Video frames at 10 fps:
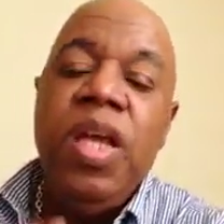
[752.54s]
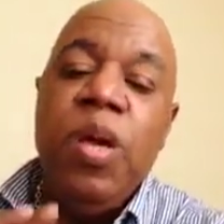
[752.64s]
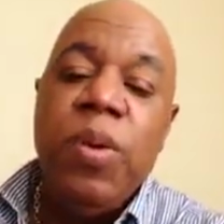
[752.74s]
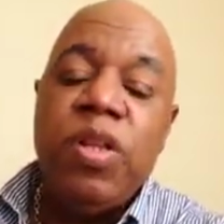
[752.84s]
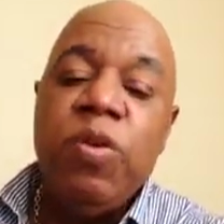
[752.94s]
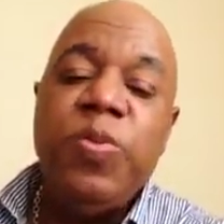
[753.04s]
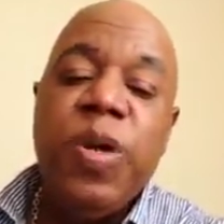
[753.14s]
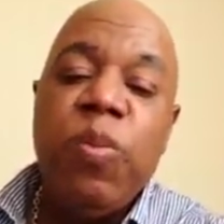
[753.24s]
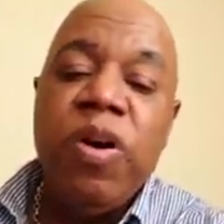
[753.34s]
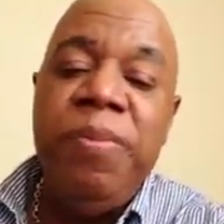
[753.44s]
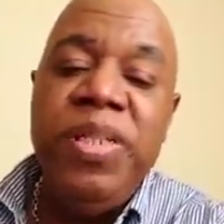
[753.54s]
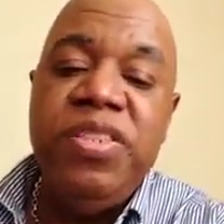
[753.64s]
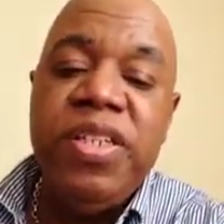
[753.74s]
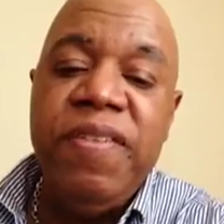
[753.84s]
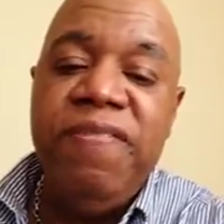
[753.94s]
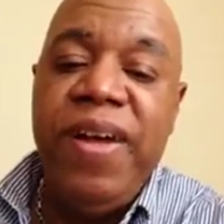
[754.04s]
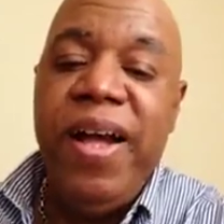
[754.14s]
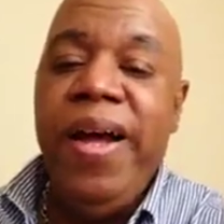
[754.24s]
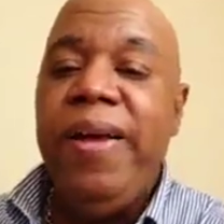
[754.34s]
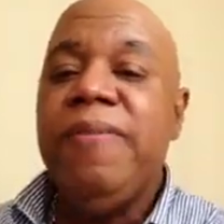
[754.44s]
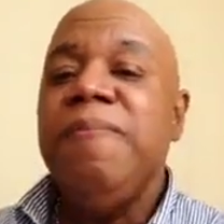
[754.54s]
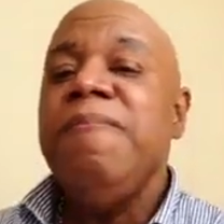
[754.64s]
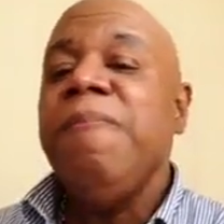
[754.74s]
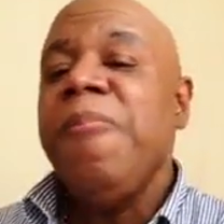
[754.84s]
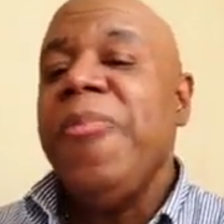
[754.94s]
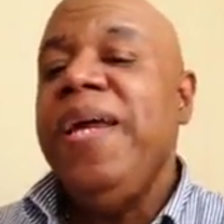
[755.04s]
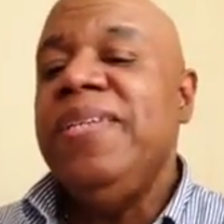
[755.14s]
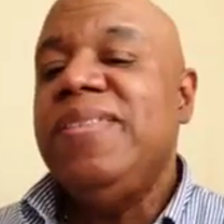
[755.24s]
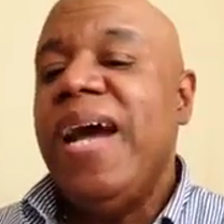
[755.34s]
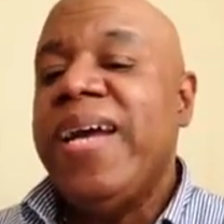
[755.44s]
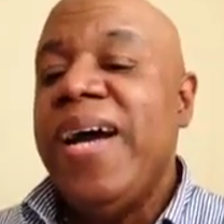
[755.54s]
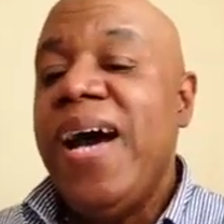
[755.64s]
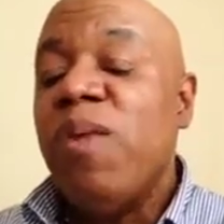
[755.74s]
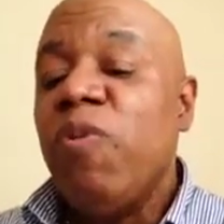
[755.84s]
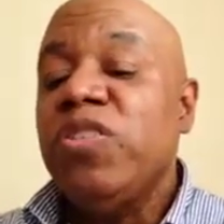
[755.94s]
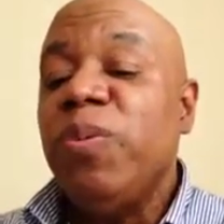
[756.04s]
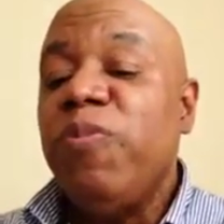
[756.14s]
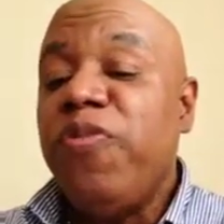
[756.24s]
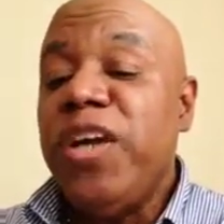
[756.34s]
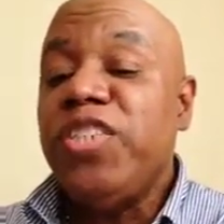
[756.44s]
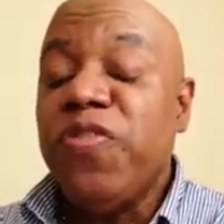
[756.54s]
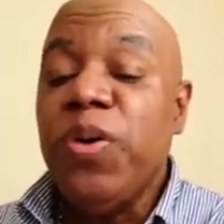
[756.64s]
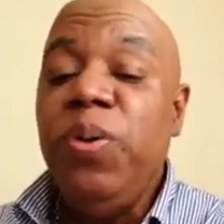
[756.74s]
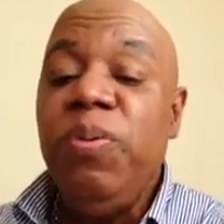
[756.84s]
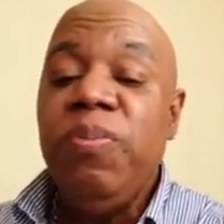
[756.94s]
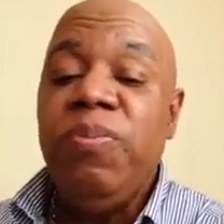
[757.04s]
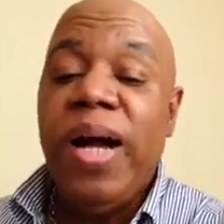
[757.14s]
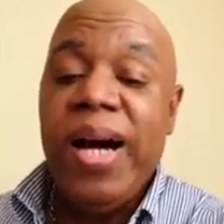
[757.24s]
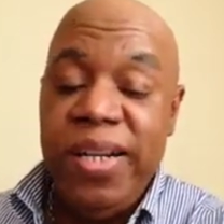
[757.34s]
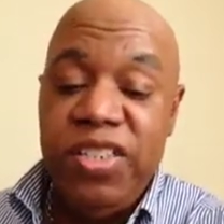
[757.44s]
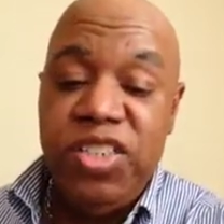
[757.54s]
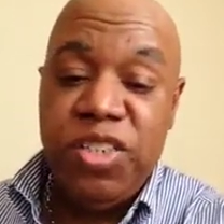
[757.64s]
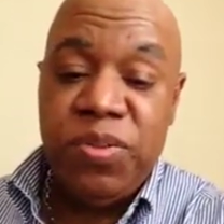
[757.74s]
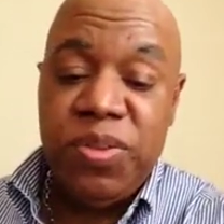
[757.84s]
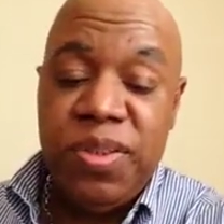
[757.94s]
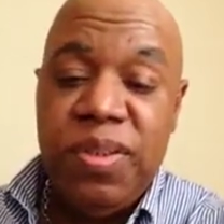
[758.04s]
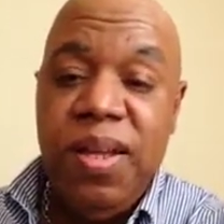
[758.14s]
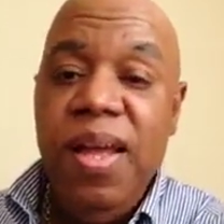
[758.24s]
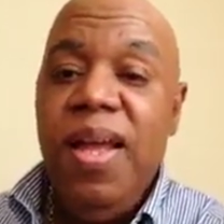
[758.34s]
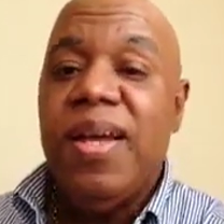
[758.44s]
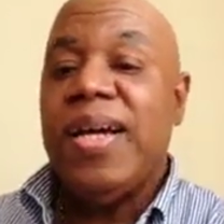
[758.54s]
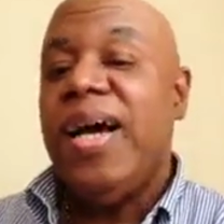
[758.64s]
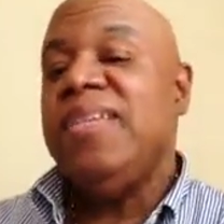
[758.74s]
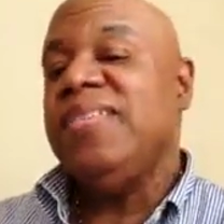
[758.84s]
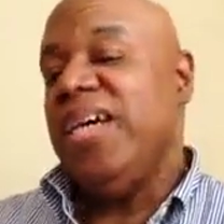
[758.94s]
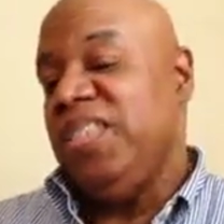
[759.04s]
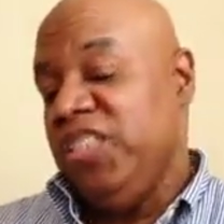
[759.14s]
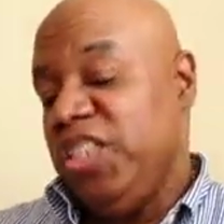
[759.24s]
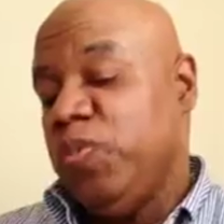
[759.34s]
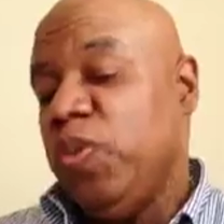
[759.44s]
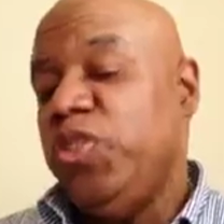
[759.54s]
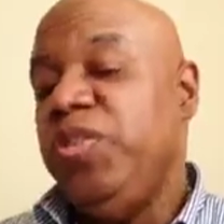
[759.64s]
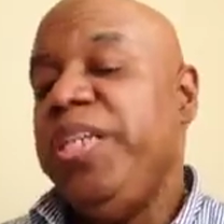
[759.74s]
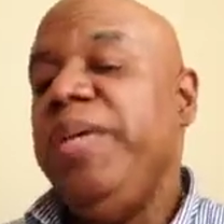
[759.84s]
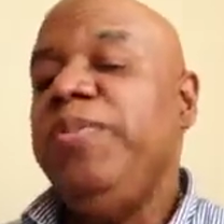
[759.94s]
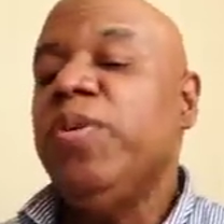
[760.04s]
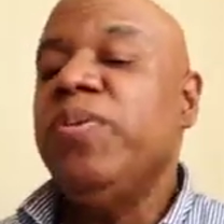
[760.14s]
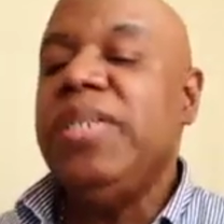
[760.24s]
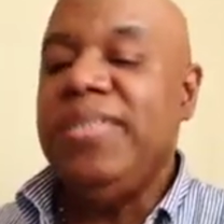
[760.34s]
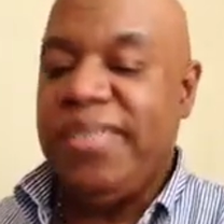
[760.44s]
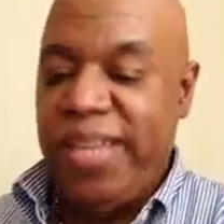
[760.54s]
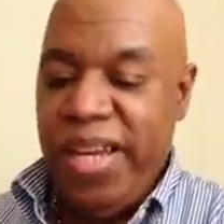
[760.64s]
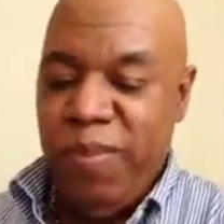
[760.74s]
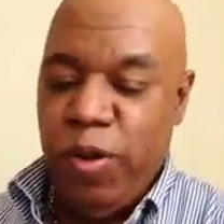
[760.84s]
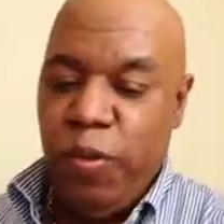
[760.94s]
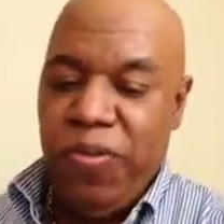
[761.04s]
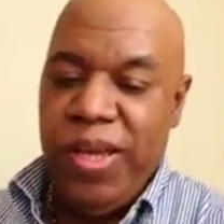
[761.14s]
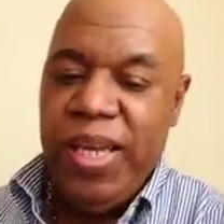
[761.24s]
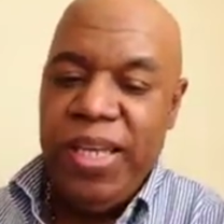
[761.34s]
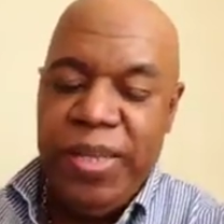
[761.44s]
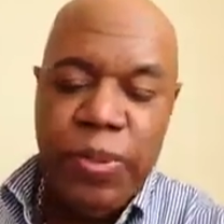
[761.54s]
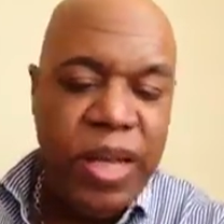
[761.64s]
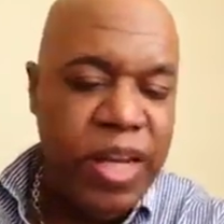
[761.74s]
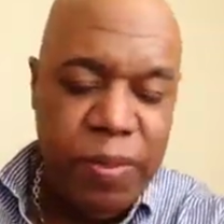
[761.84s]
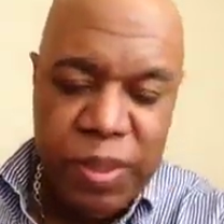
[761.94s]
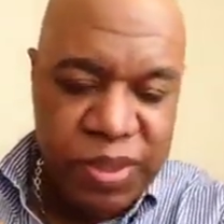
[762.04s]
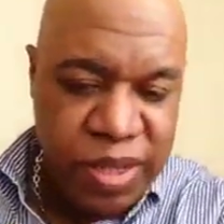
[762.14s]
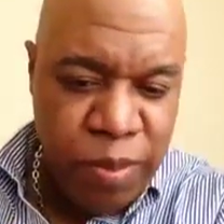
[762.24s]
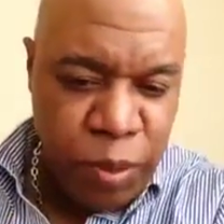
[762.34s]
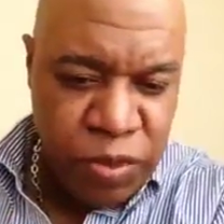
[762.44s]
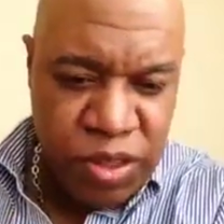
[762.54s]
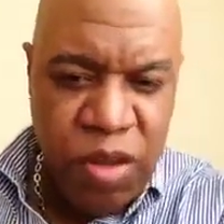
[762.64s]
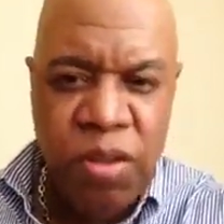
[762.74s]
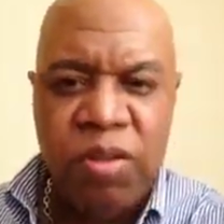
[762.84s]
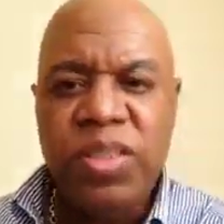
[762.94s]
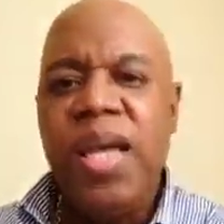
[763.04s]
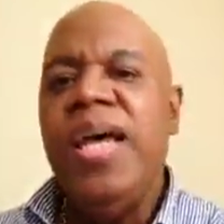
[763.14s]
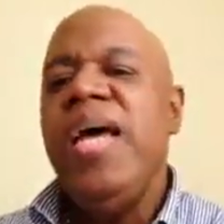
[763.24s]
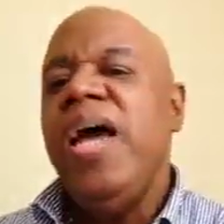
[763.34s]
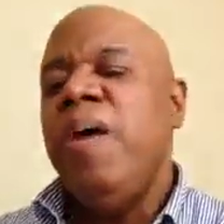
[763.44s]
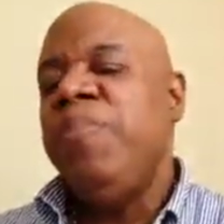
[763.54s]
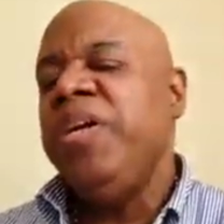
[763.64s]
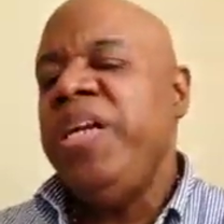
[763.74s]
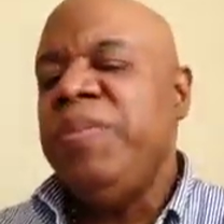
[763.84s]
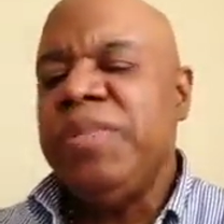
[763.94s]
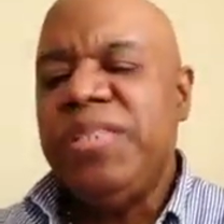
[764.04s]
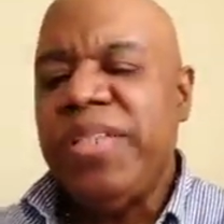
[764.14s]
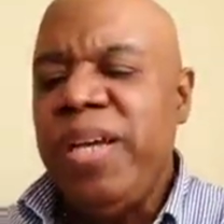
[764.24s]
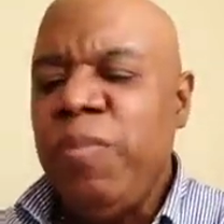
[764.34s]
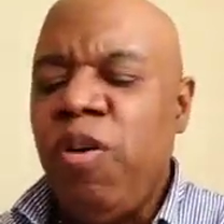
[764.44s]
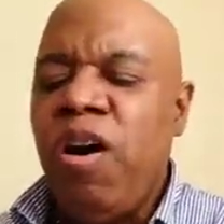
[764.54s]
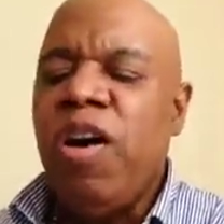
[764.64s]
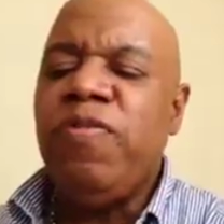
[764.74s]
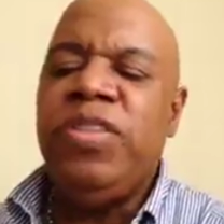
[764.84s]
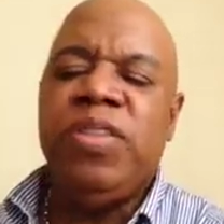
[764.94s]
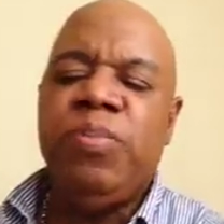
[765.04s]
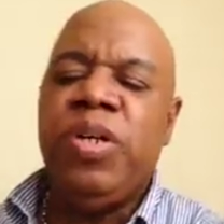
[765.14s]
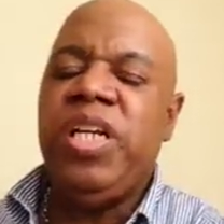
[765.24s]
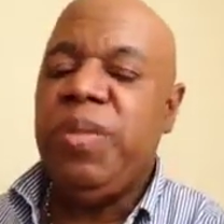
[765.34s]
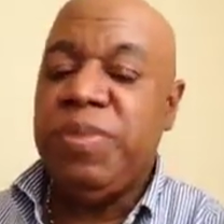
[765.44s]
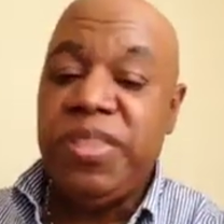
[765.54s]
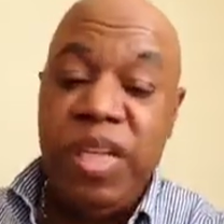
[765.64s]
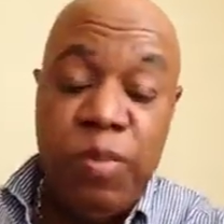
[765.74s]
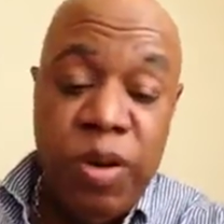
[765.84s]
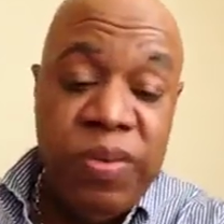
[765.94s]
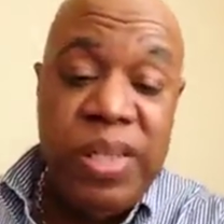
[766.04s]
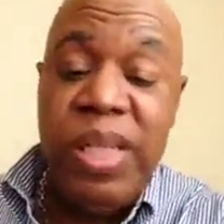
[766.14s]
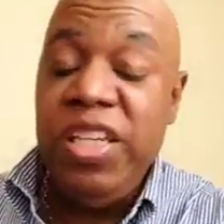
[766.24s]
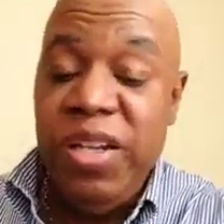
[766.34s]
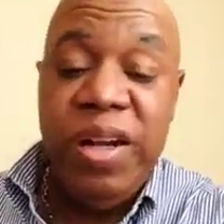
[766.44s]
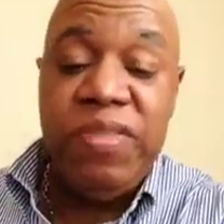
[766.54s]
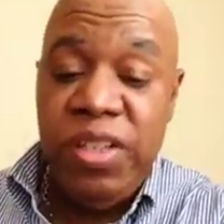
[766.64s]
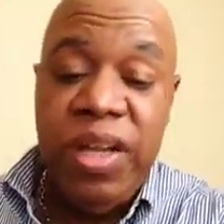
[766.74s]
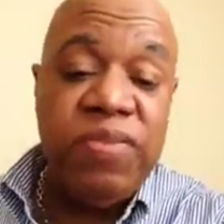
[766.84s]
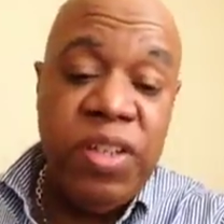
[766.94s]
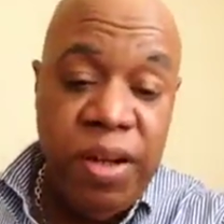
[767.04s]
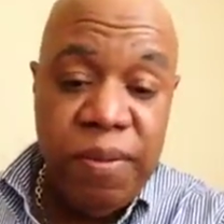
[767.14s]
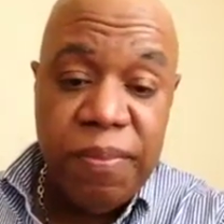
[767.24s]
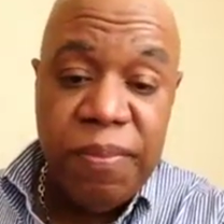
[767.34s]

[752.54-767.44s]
what the Holy Spirit wanted me to convey is that God wants some fresh fruit out of his children. God does not just want you to keep doing the same old thing, bringing him the same old songs and bringing him the same old offerings and bringing him the same old everything year after year after year.